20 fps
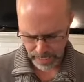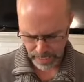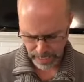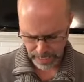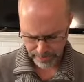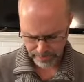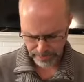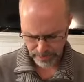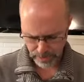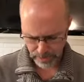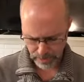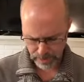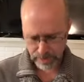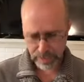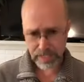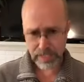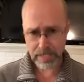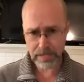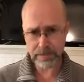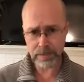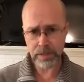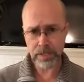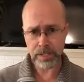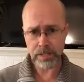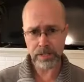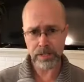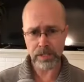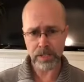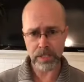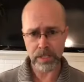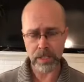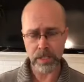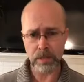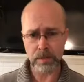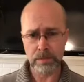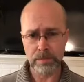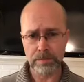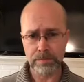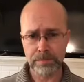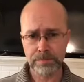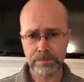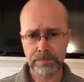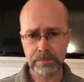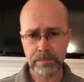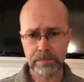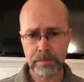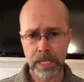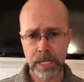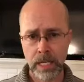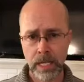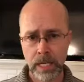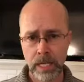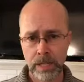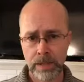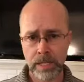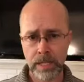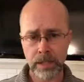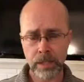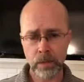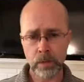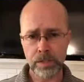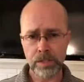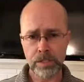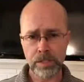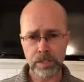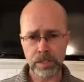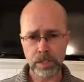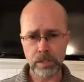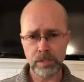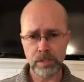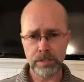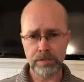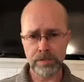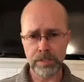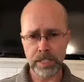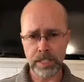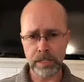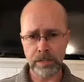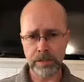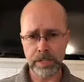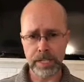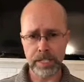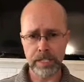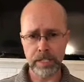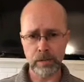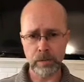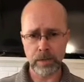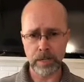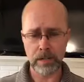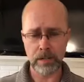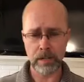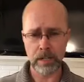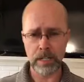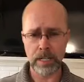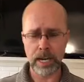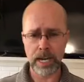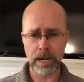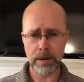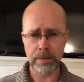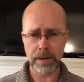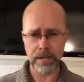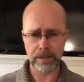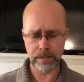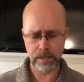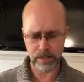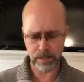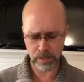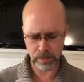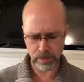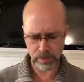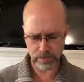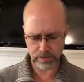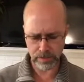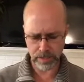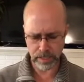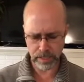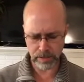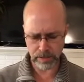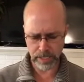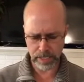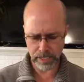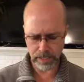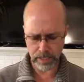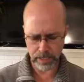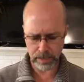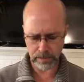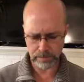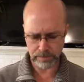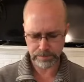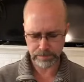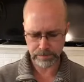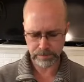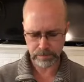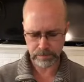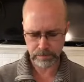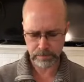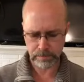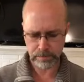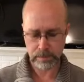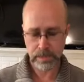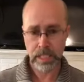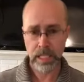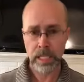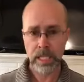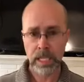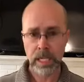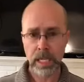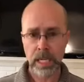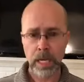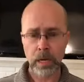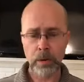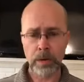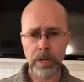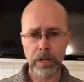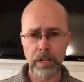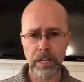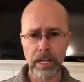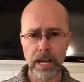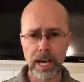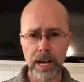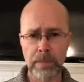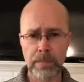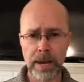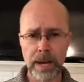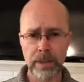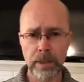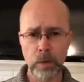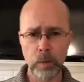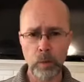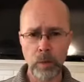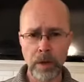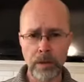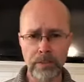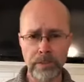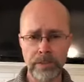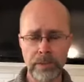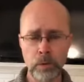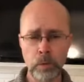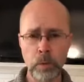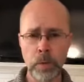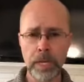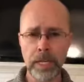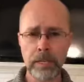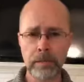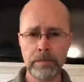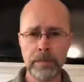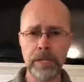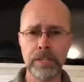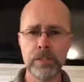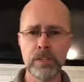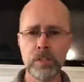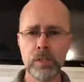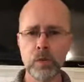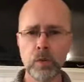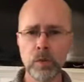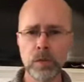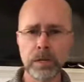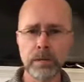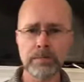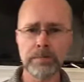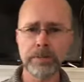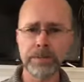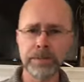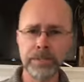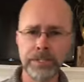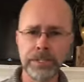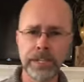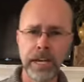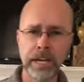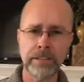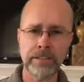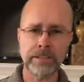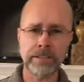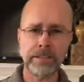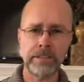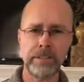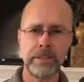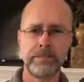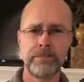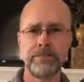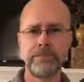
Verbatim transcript: I've heard several years ago that there was a Joseph generation. We heard a lot about the Joseph generation. We heard a lot about the wealth of the wicked being stored up for the just.